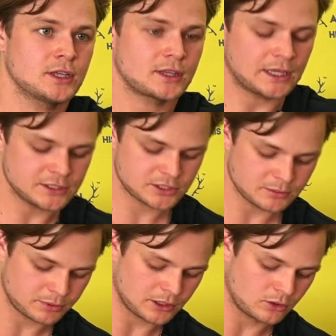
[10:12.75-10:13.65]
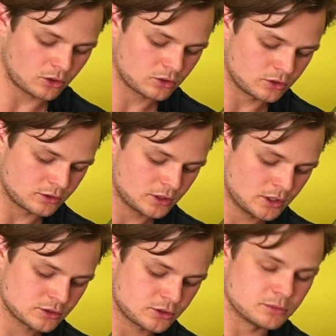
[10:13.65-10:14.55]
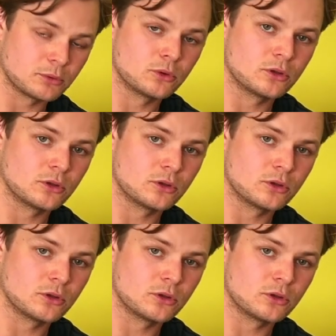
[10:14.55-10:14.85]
They simply lock on to the ball